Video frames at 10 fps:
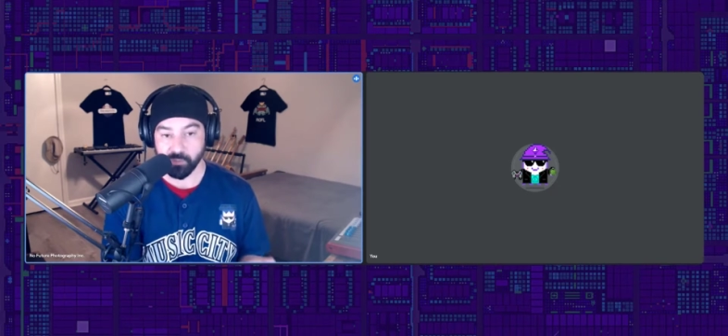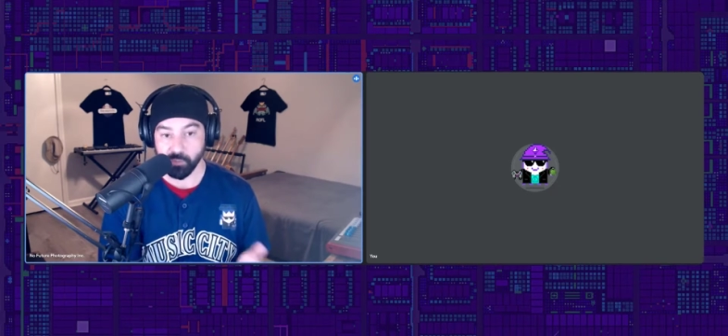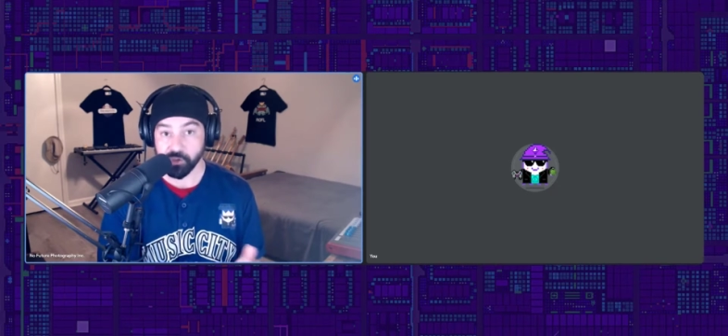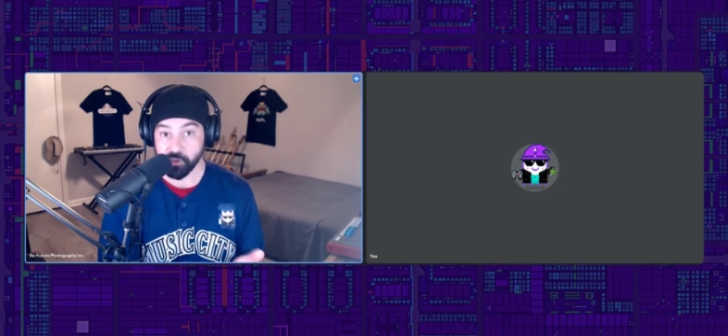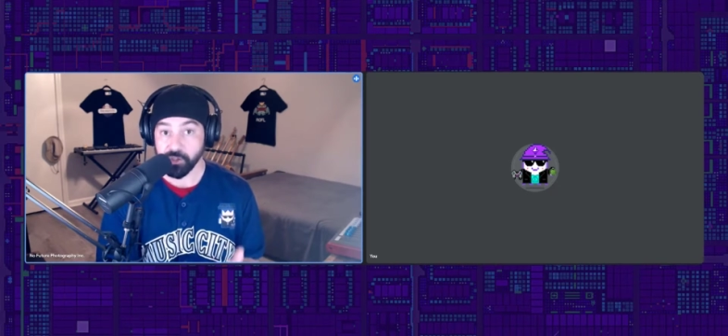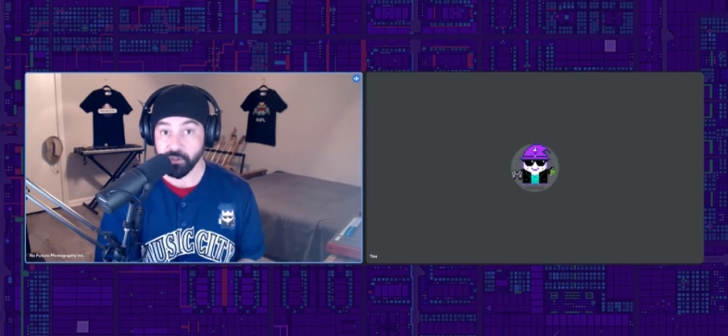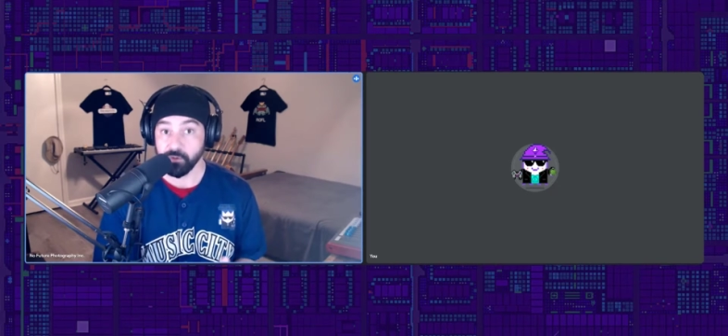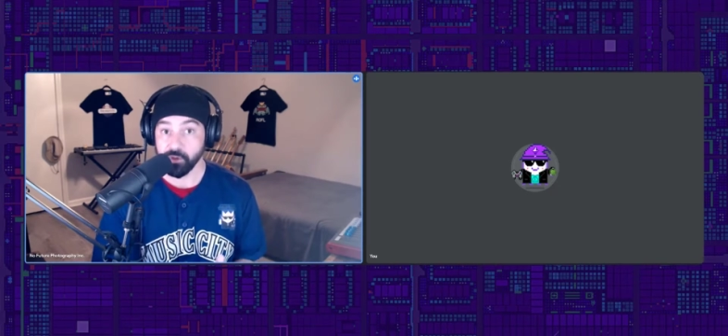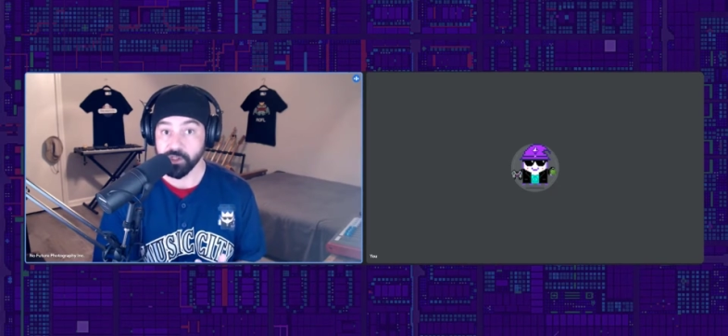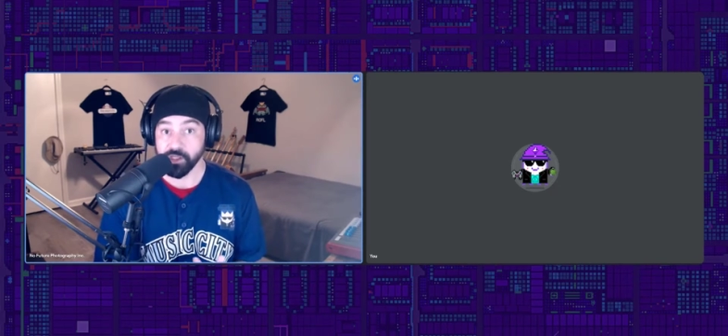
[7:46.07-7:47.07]
which should give
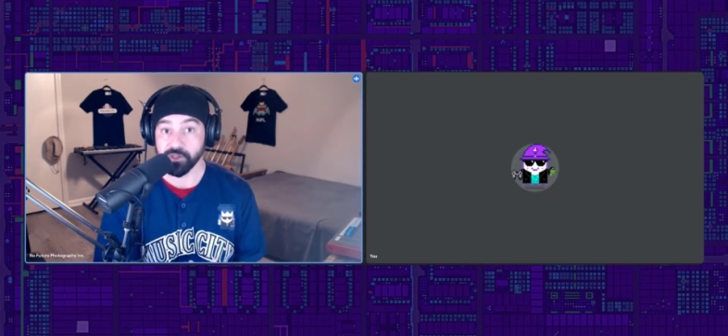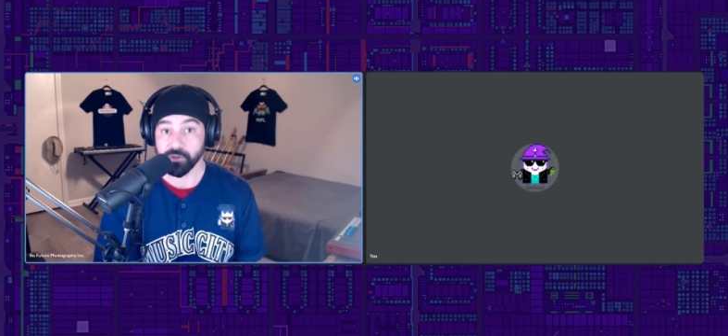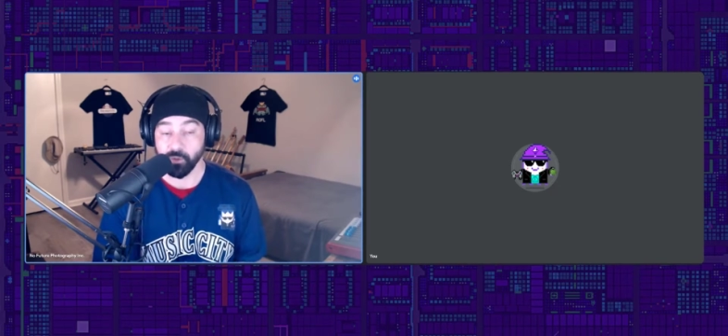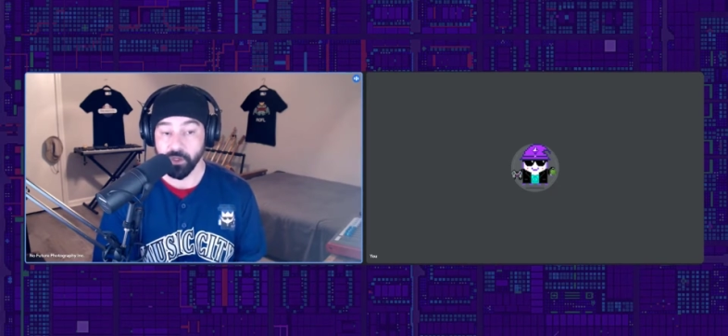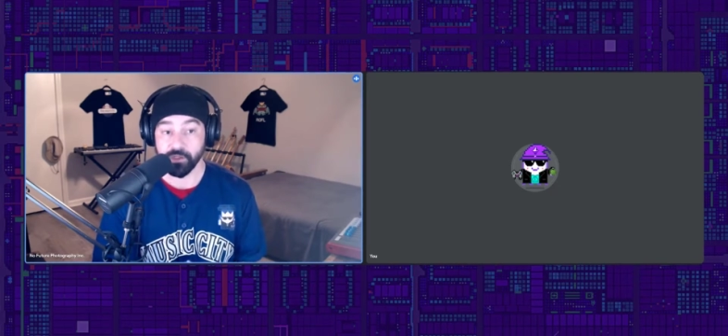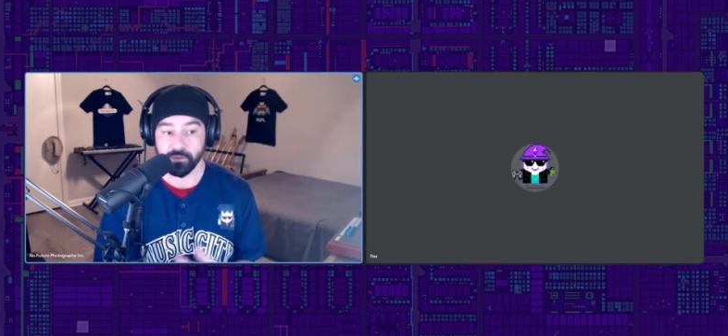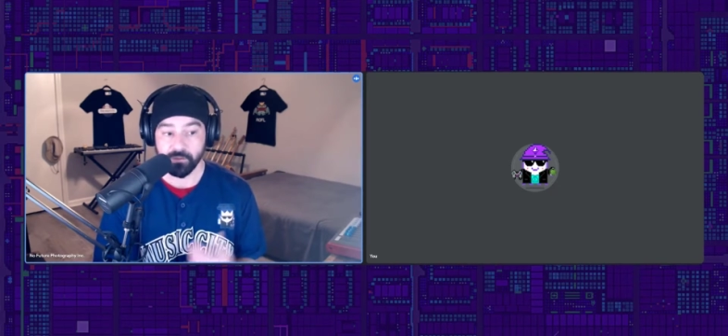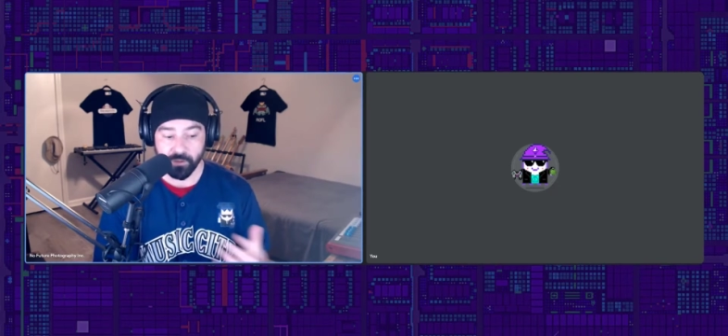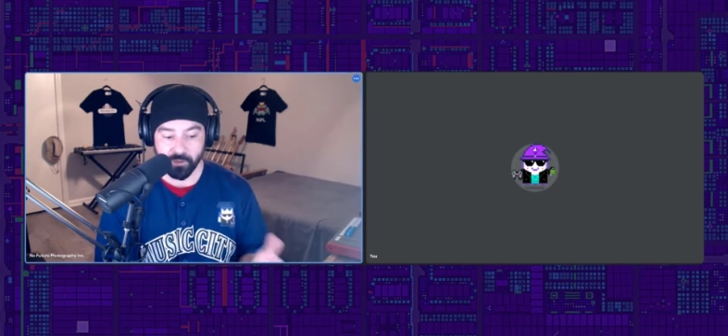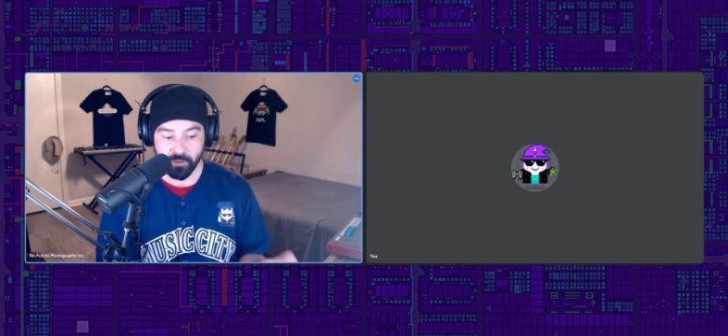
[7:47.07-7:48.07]
you a chance to win
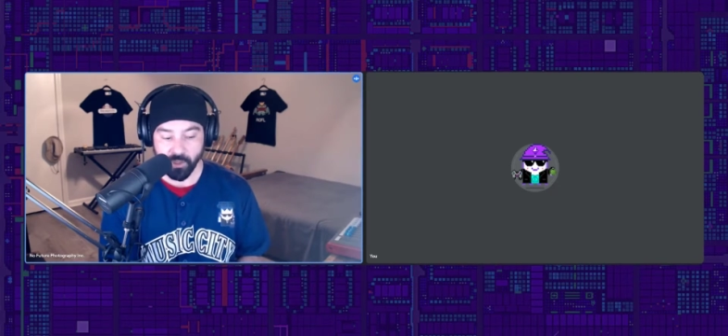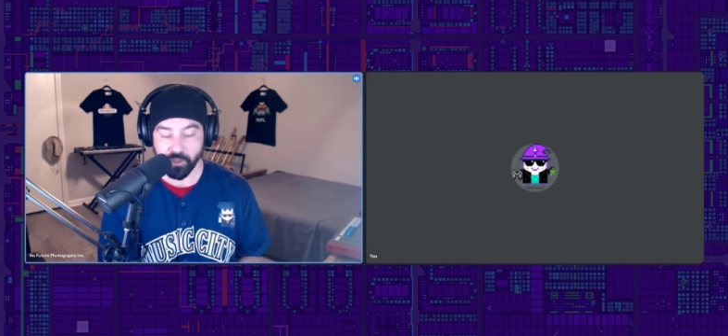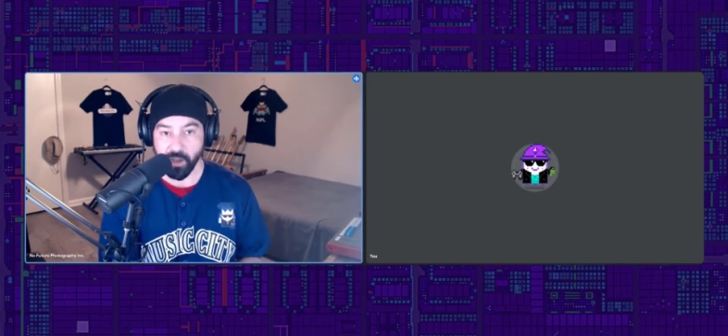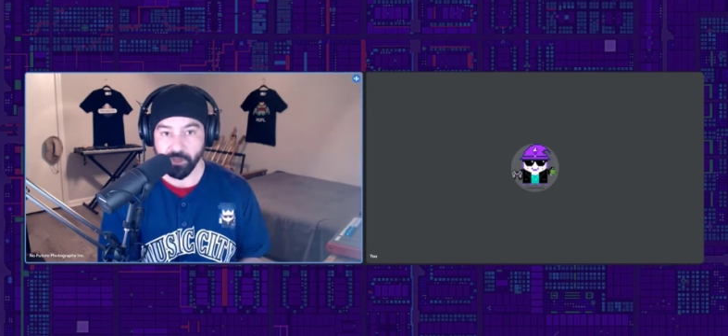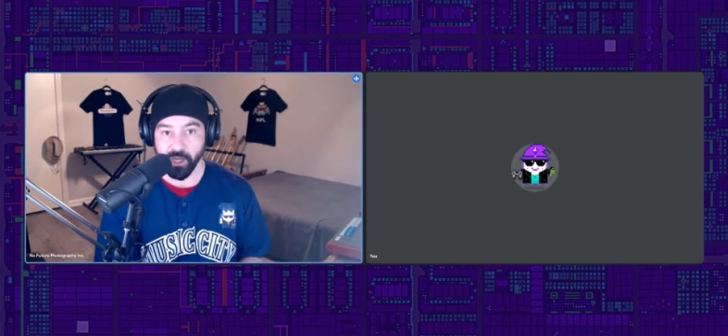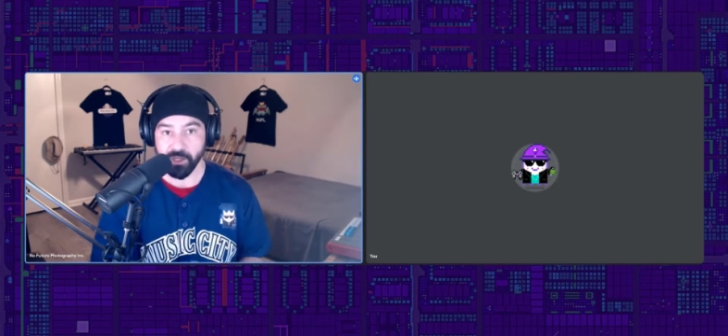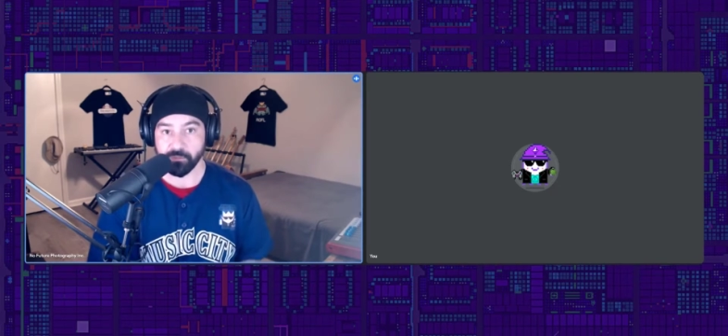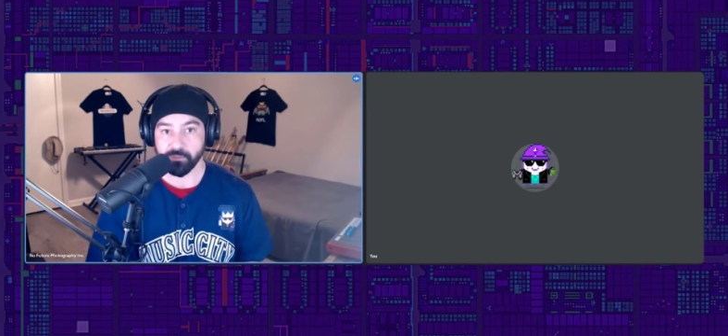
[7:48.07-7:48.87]
a common item.